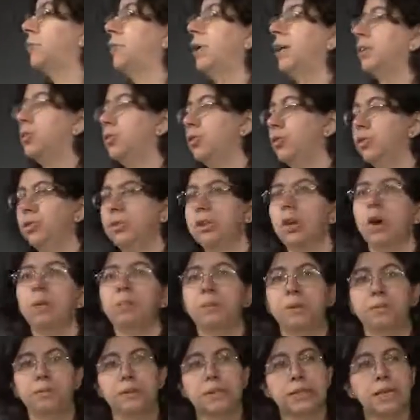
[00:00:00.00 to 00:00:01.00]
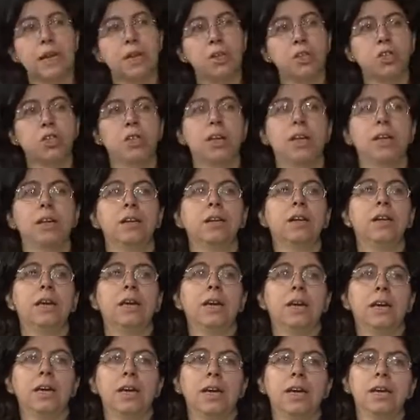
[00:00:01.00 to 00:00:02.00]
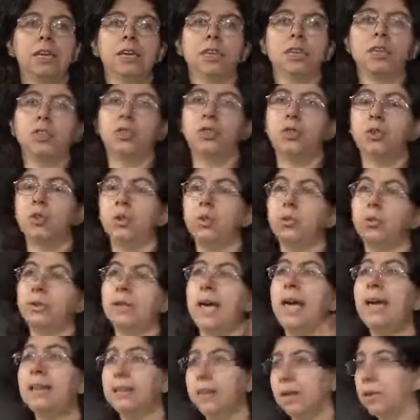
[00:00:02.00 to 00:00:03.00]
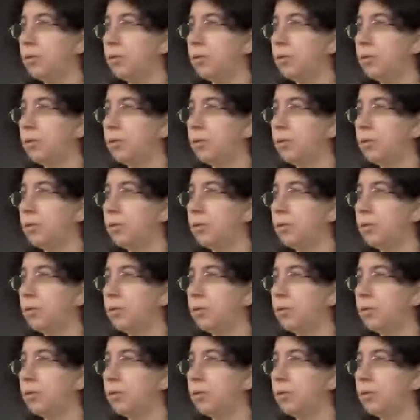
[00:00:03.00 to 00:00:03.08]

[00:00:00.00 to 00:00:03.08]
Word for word: way to do the optimization is to take the